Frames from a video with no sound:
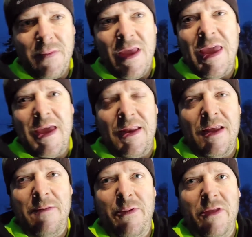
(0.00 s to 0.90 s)
in,
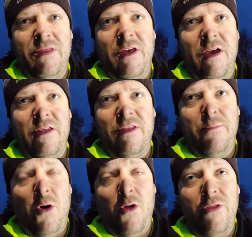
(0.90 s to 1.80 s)
I'm putting the
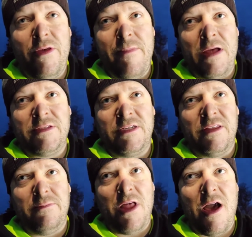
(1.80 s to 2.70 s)
bolt that mounts it to
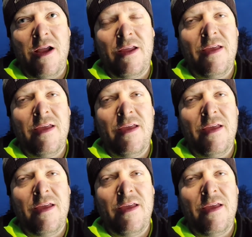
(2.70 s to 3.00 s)
the block